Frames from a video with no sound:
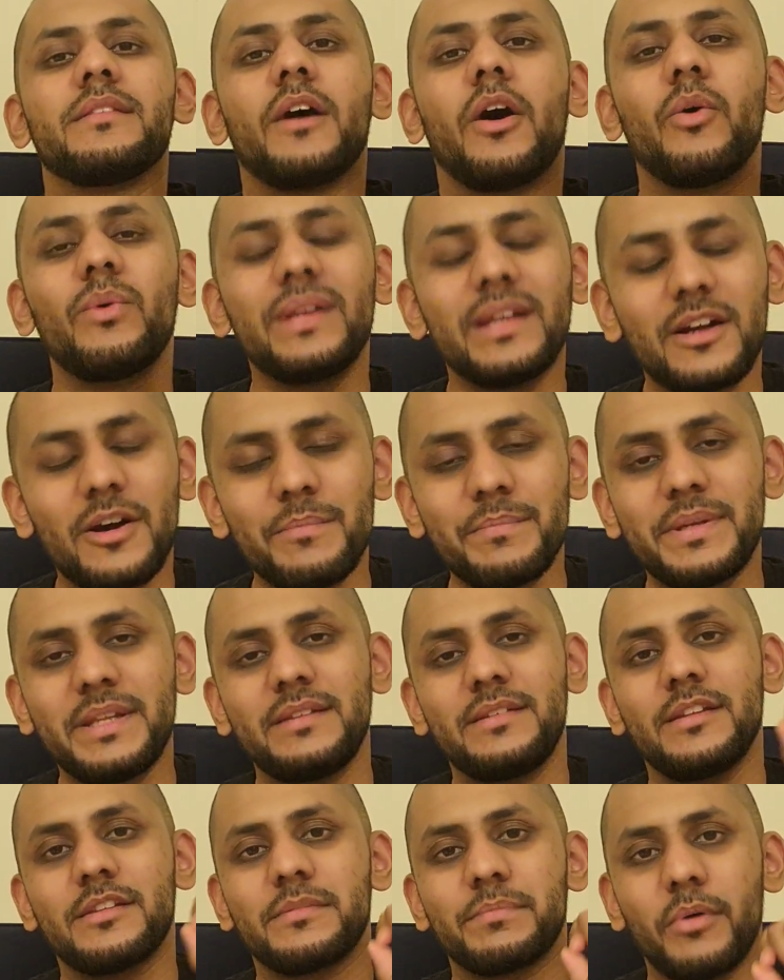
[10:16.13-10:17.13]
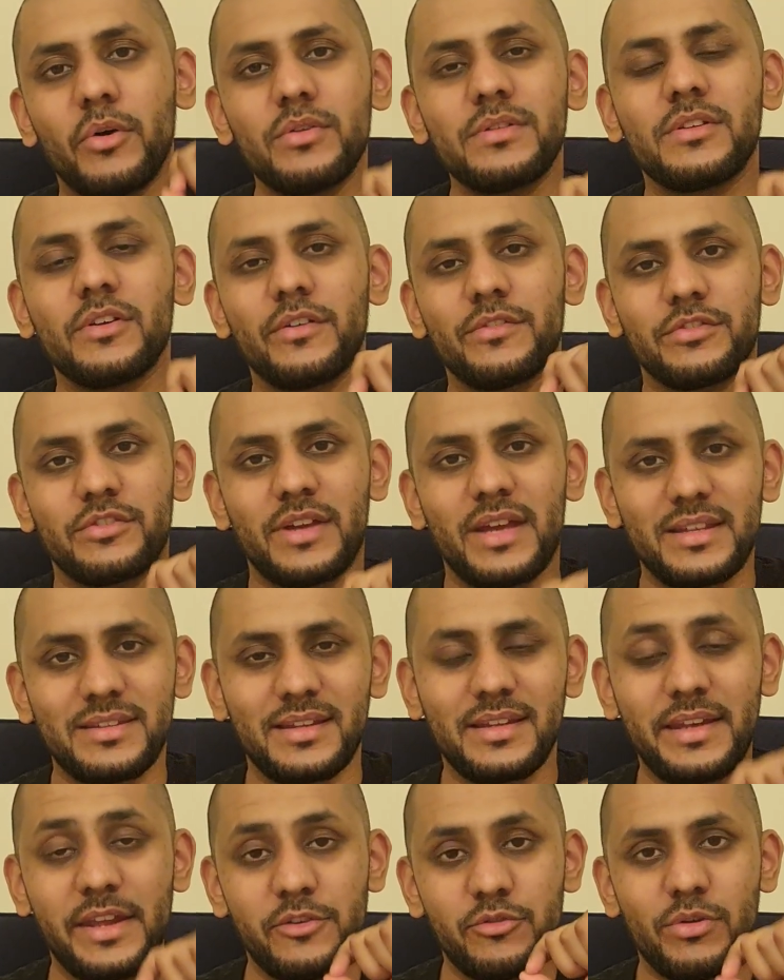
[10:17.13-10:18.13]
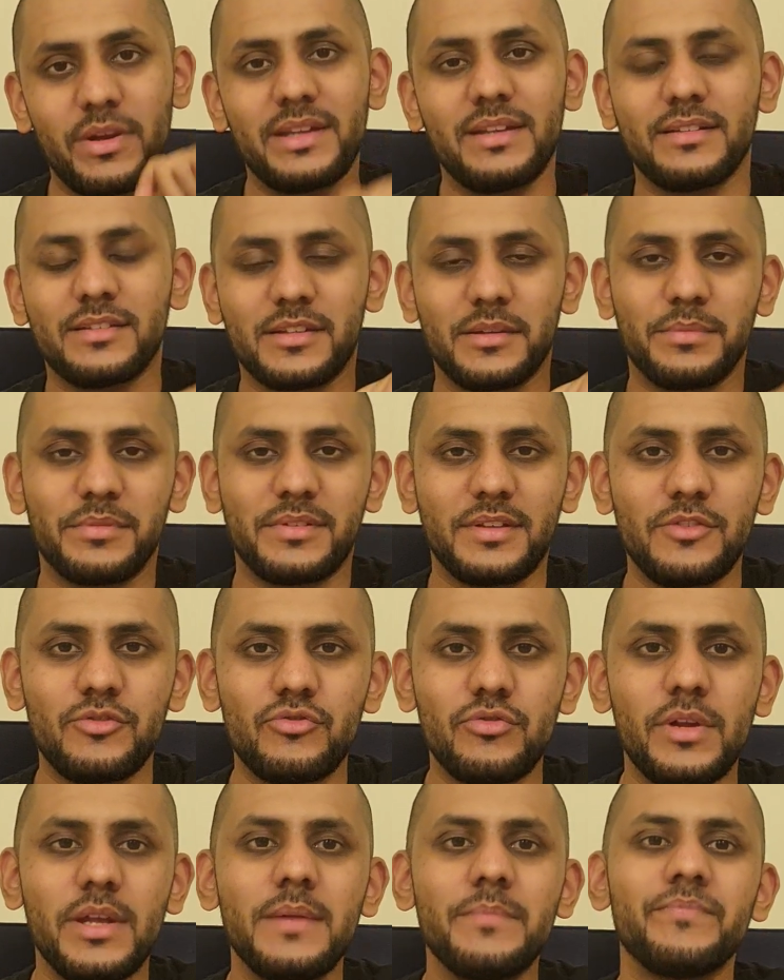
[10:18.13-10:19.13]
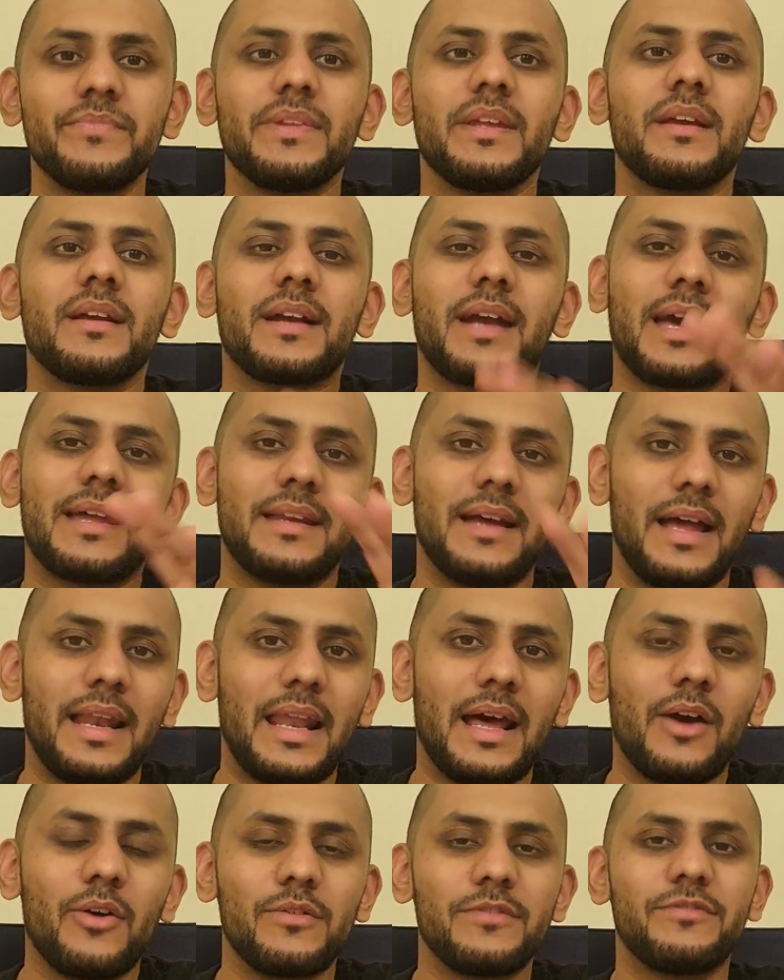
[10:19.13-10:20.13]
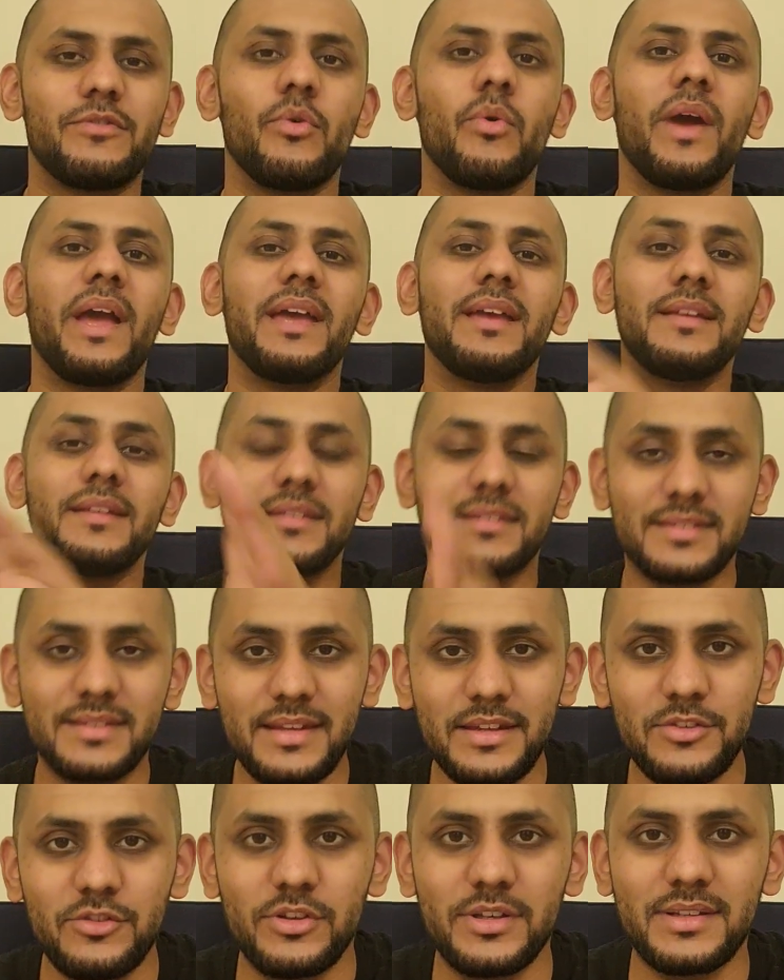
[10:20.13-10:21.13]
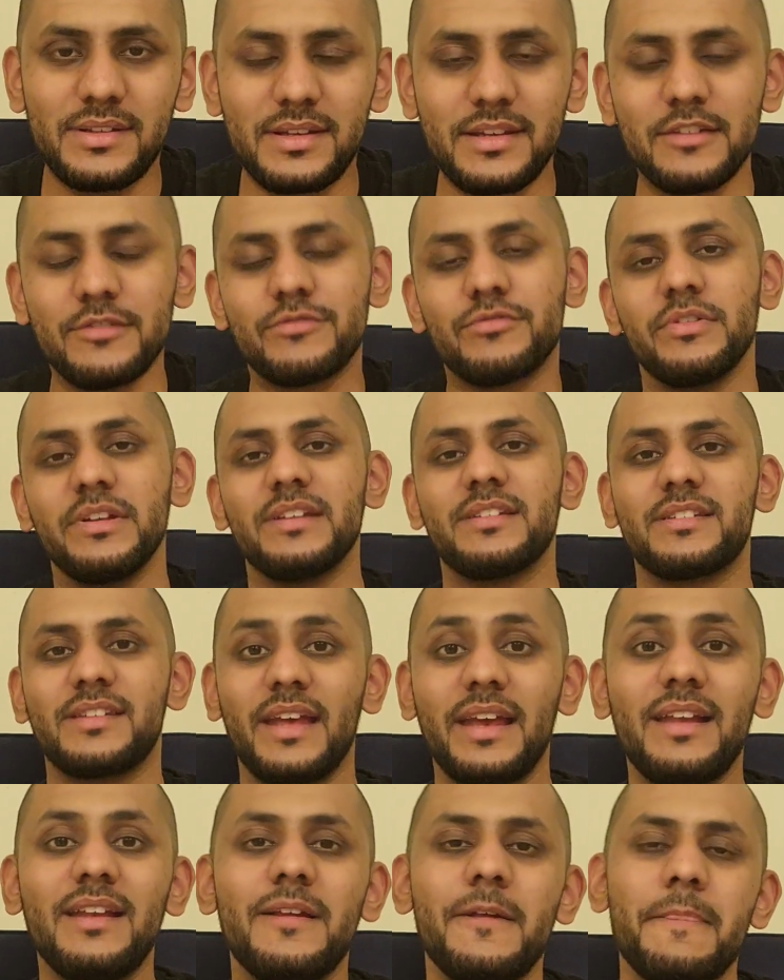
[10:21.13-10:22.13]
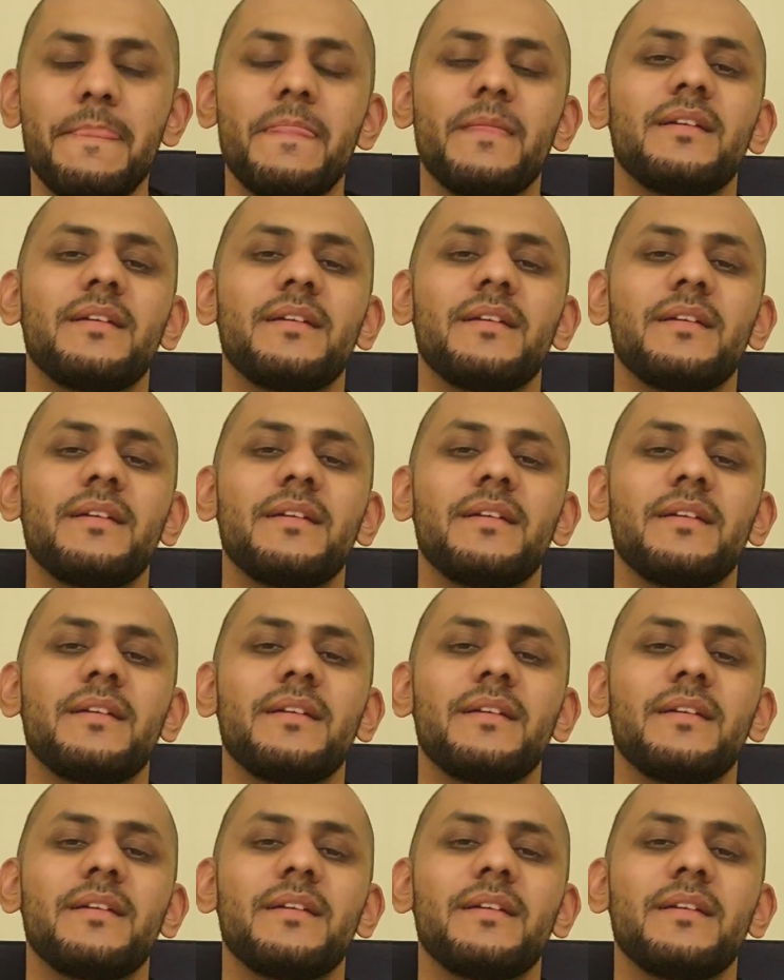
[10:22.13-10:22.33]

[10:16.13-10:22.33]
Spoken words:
The holding company disposing of shares in a trading subsidiary can allow for a CGT-free sale.